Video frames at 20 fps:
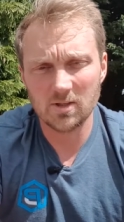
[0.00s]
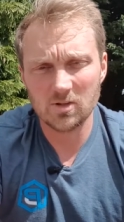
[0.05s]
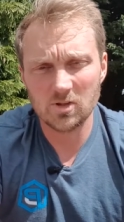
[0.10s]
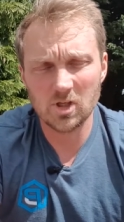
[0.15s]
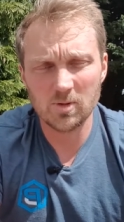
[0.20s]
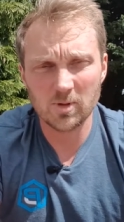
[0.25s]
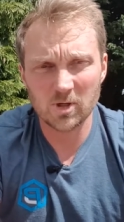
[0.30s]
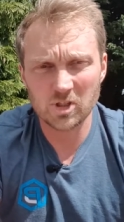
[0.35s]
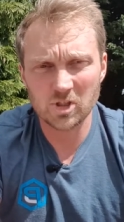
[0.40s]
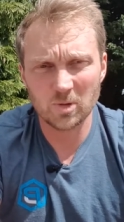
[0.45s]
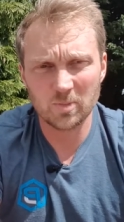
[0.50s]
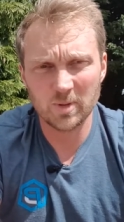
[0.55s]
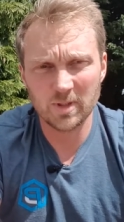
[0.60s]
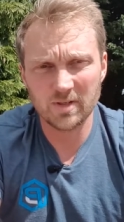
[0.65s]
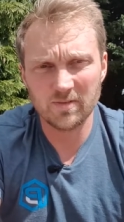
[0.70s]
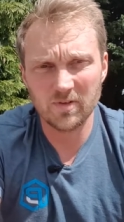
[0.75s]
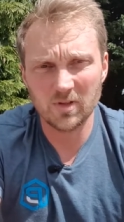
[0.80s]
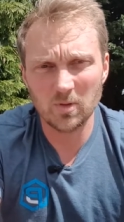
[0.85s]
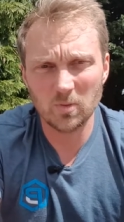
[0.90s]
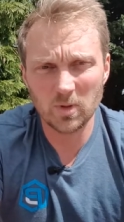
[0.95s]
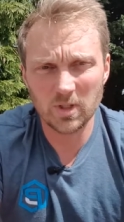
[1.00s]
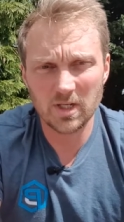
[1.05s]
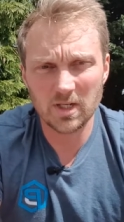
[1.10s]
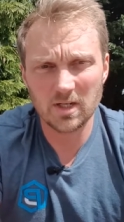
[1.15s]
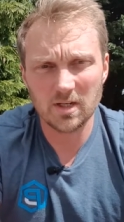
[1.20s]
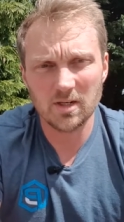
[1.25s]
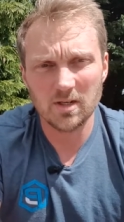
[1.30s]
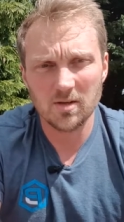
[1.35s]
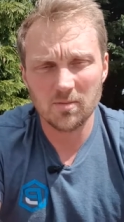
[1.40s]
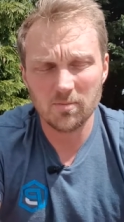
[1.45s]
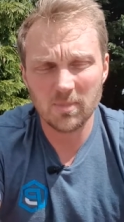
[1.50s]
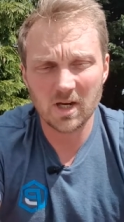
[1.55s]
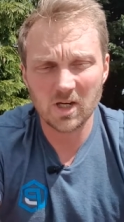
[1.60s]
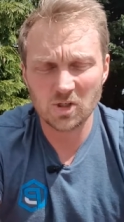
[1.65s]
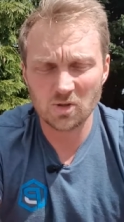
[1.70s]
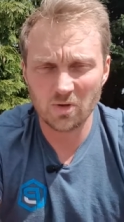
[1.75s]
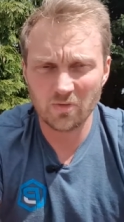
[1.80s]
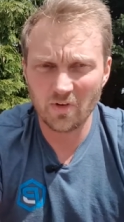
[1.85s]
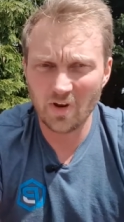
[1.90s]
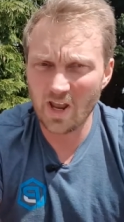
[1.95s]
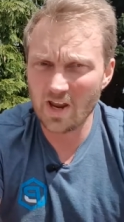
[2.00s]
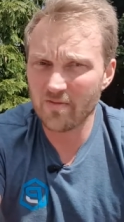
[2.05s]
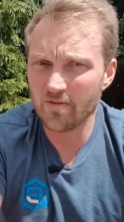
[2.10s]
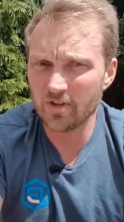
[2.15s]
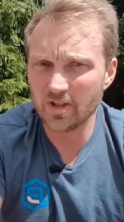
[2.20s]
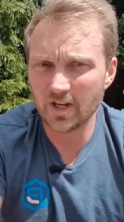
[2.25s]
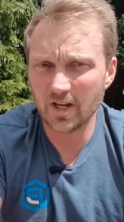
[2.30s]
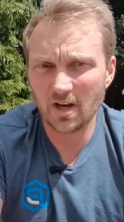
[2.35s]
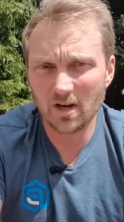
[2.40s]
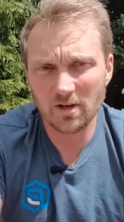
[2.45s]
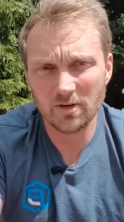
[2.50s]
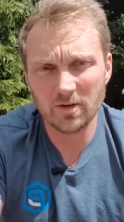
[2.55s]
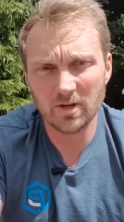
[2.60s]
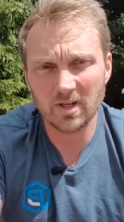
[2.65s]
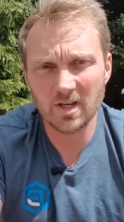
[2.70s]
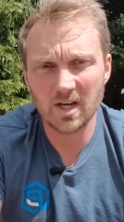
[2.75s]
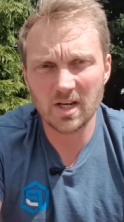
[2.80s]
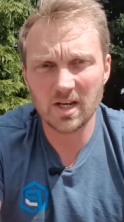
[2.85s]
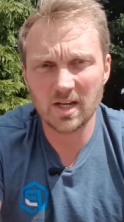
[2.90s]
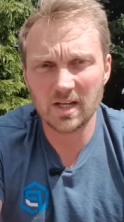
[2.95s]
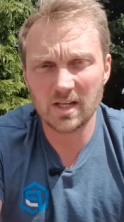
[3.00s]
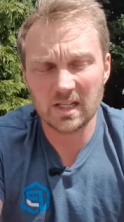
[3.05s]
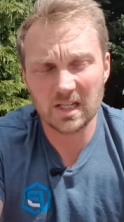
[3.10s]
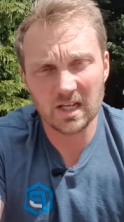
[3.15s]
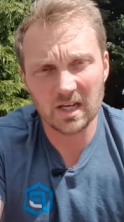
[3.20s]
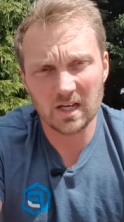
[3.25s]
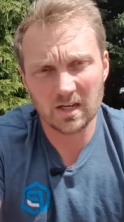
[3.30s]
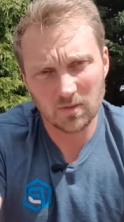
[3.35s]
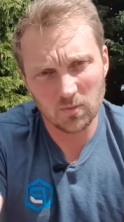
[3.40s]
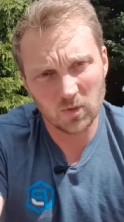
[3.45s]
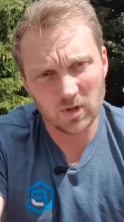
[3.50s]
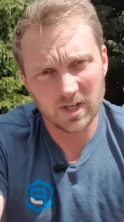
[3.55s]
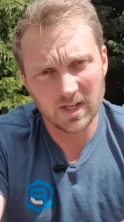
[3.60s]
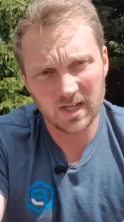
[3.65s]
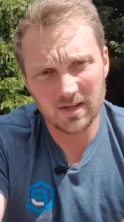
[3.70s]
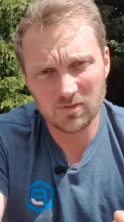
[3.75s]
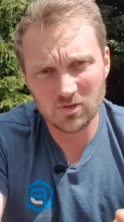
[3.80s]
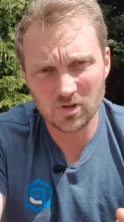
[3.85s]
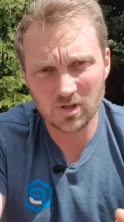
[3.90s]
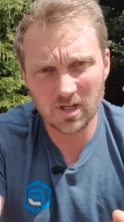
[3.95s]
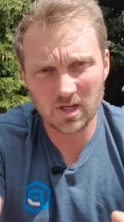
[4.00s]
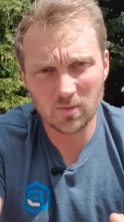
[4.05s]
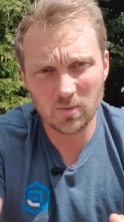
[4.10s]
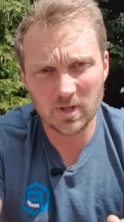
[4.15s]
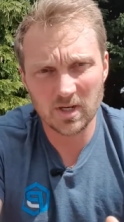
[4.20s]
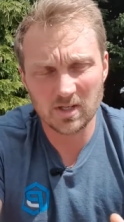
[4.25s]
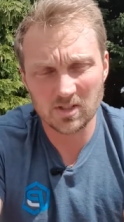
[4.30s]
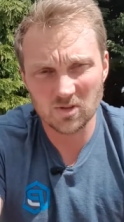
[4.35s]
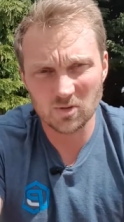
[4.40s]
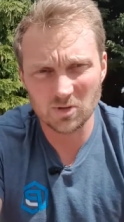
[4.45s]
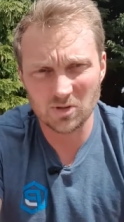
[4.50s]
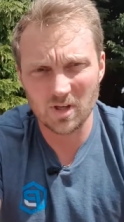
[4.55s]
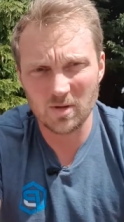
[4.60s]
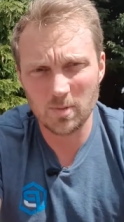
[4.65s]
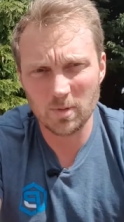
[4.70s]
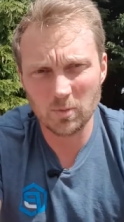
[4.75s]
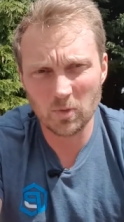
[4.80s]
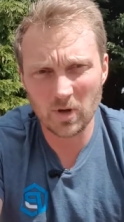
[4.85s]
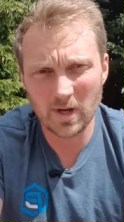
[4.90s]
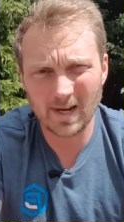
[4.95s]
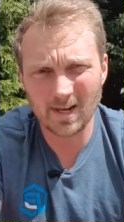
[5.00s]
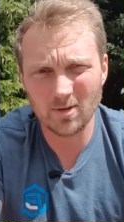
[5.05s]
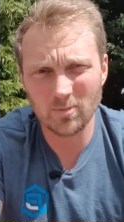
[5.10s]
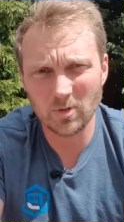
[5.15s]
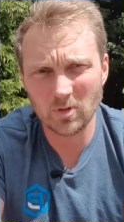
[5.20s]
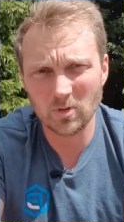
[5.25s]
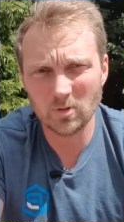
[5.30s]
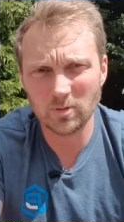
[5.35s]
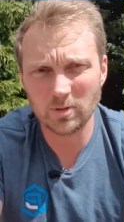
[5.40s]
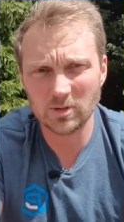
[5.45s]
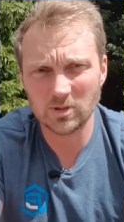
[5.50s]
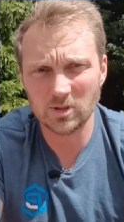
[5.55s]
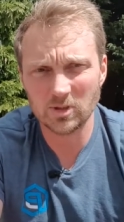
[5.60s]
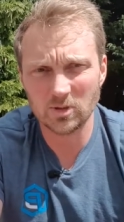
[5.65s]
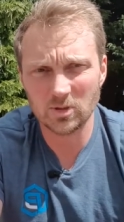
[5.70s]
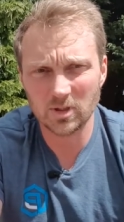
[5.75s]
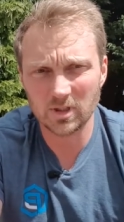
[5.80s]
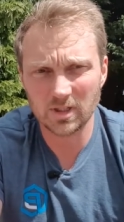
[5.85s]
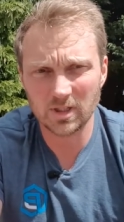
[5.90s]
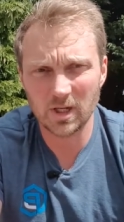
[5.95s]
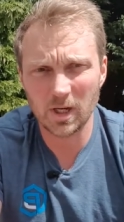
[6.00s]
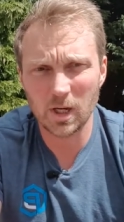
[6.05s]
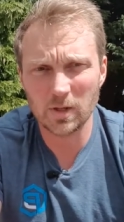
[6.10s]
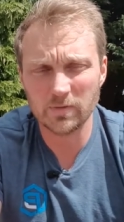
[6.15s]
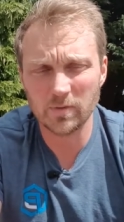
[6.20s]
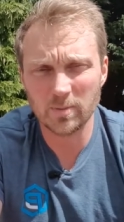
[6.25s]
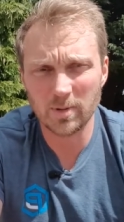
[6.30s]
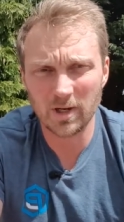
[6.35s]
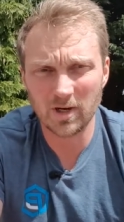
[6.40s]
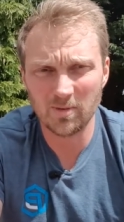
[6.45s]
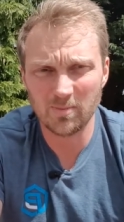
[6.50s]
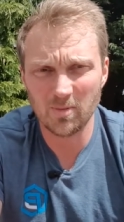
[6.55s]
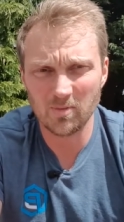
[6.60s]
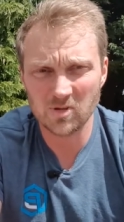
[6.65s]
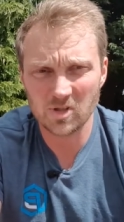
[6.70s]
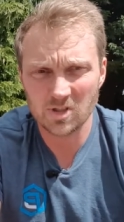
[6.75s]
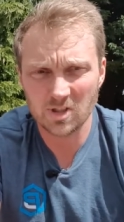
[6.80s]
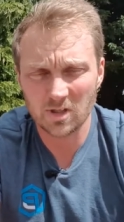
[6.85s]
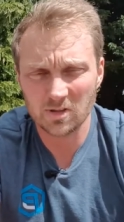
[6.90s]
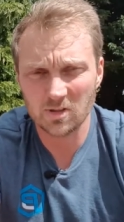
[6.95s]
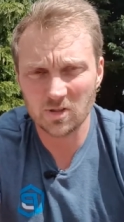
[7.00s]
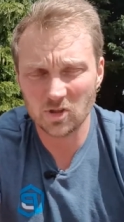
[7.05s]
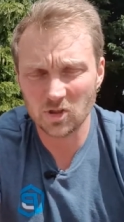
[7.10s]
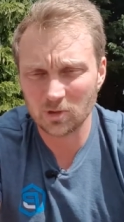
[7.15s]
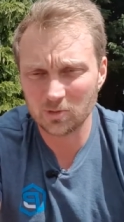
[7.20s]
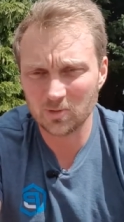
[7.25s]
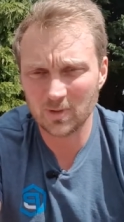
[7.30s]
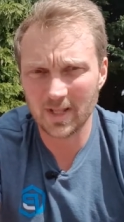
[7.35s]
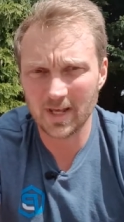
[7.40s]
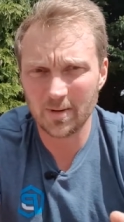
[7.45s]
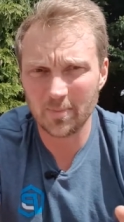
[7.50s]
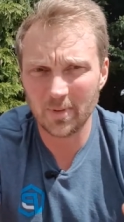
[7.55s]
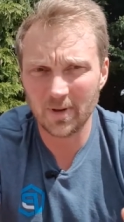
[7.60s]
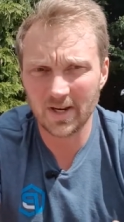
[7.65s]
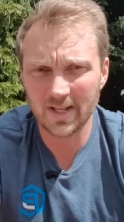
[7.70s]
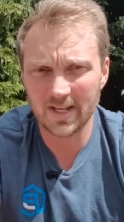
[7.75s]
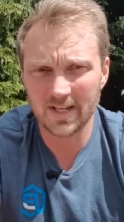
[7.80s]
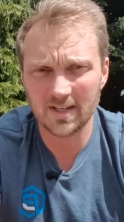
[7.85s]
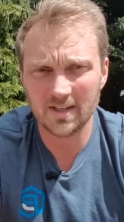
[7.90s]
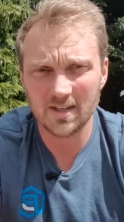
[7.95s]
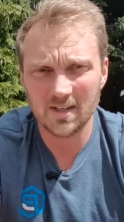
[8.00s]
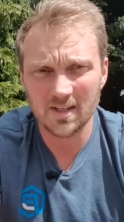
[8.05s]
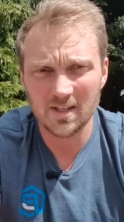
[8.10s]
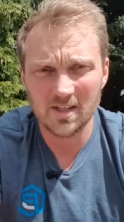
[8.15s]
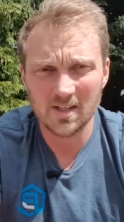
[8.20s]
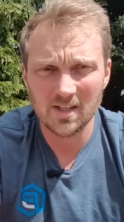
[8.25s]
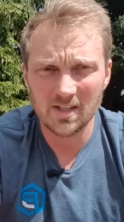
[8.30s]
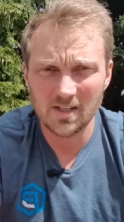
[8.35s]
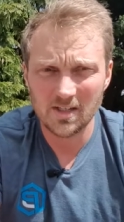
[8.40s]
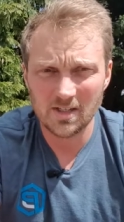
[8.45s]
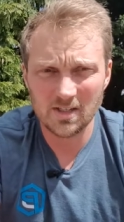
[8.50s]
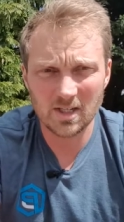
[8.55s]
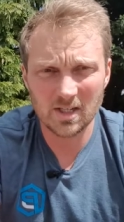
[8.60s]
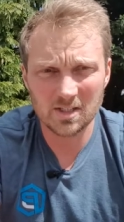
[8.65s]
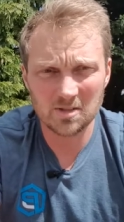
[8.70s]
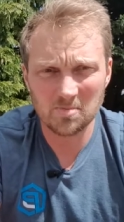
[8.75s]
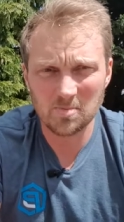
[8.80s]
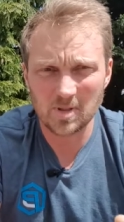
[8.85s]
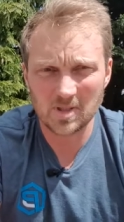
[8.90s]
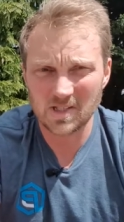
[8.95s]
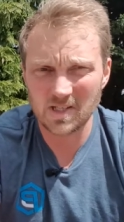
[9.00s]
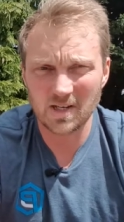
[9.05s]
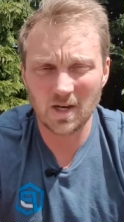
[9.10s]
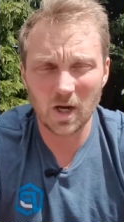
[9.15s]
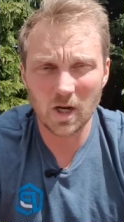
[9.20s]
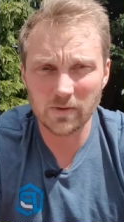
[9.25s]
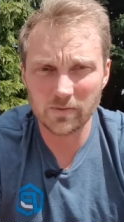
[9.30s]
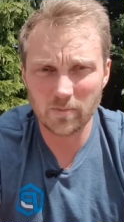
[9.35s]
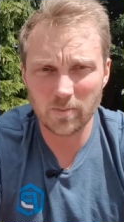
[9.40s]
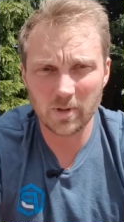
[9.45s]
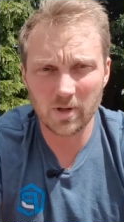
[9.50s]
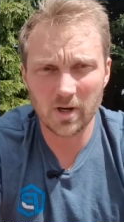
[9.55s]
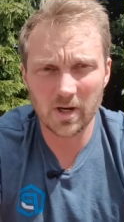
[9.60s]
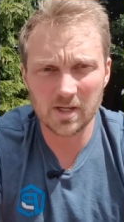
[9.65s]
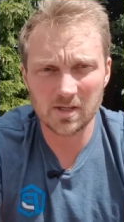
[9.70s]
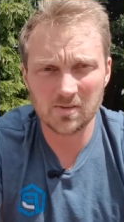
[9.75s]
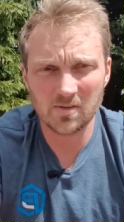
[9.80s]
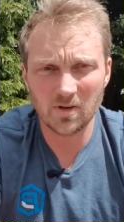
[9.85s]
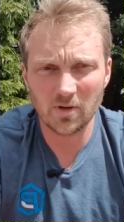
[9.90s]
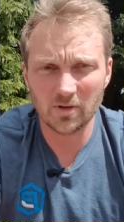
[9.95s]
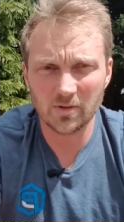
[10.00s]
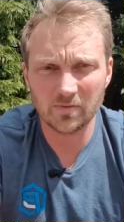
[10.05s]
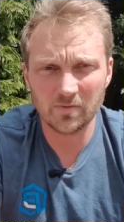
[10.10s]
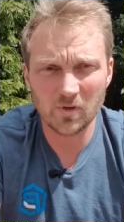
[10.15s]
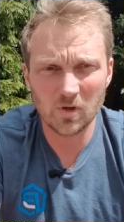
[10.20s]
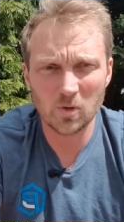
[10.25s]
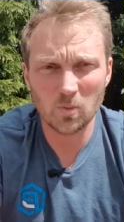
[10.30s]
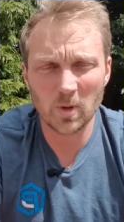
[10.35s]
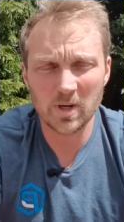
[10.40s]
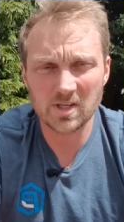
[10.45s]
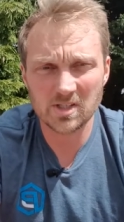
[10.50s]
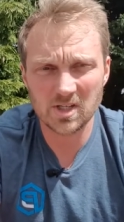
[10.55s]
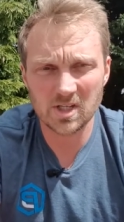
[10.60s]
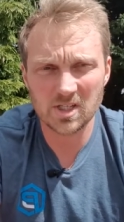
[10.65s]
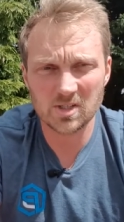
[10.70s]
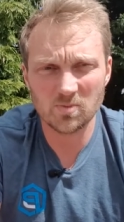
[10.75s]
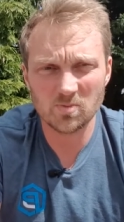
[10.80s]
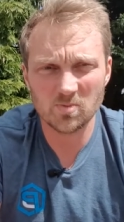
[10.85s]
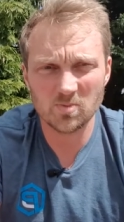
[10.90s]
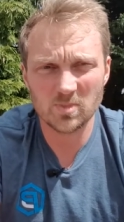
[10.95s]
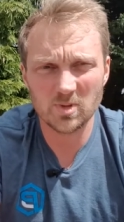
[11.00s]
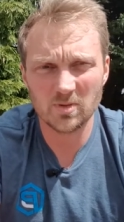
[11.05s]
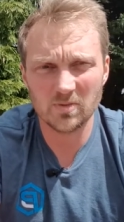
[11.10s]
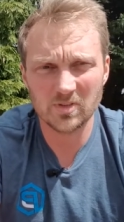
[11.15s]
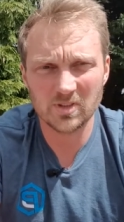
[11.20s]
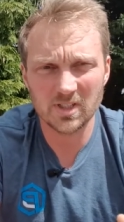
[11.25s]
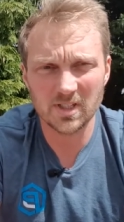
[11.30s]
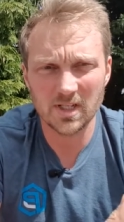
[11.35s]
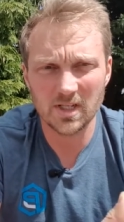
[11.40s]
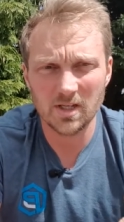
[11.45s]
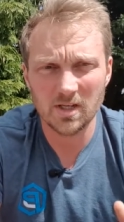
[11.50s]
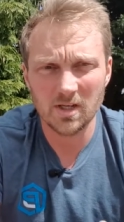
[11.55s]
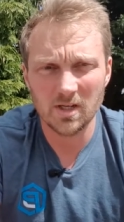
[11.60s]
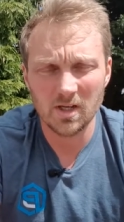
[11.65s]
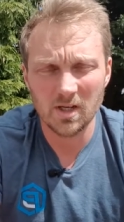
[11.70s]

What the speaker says: Do my shopping for the week, make sure I've got everything included in there that I want to have during that week. It's also a bit more economical because you're not going to overbuy. A lot of people just go to the shops without a plan. You tend to basically overbuy, and a lot of food wastage. And obviously,